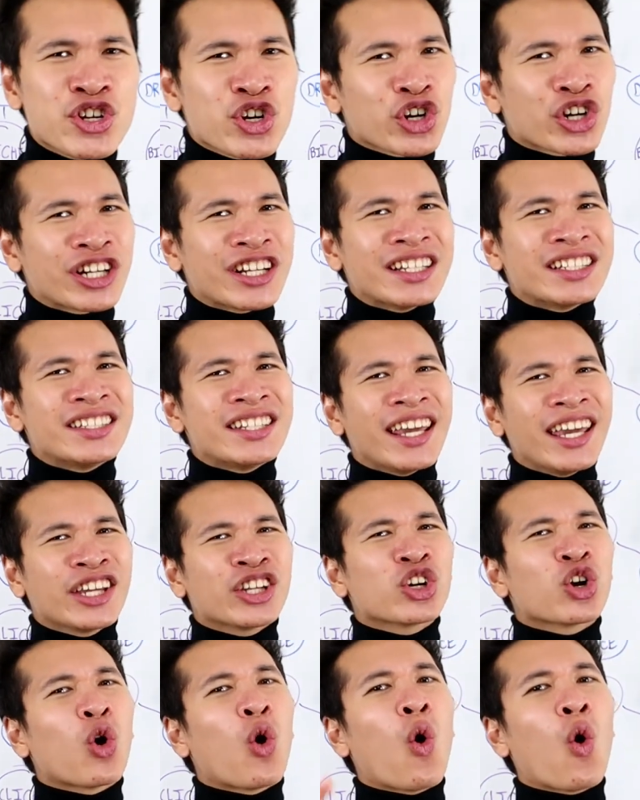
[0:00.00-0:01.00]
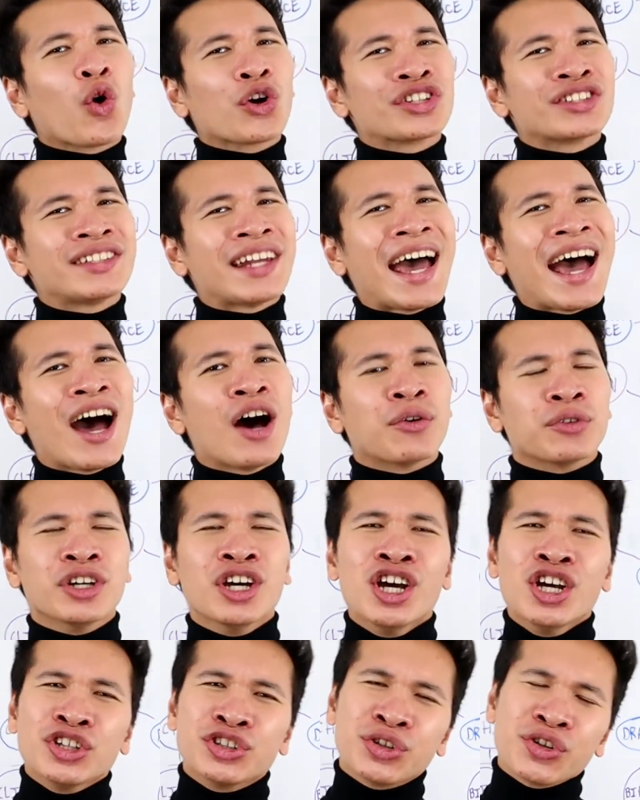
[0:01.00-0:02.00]
you're gonna take your horse down
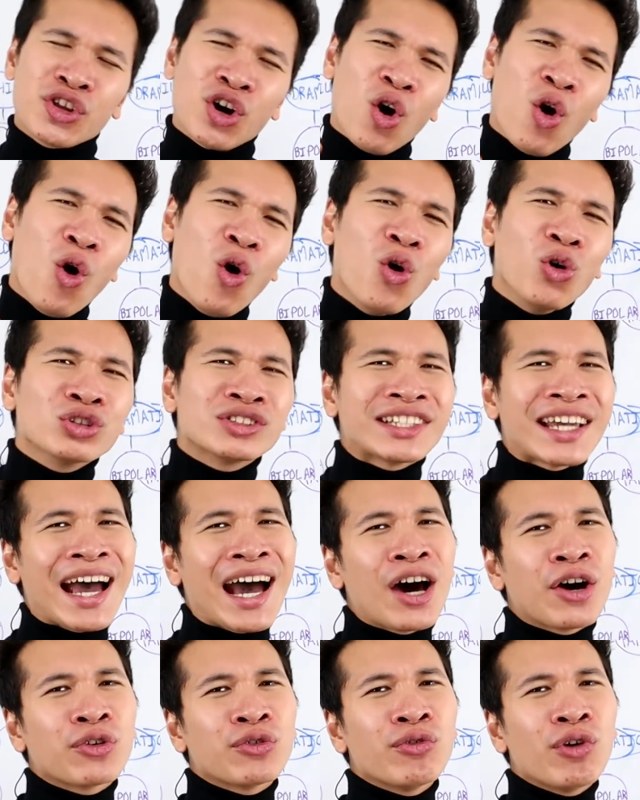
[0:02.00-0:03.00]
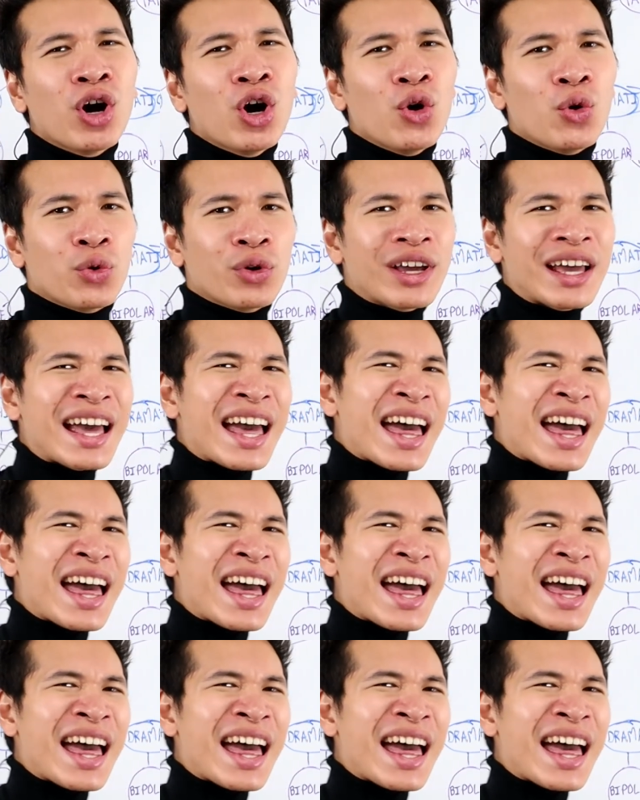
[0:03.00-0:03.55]
to the old town road,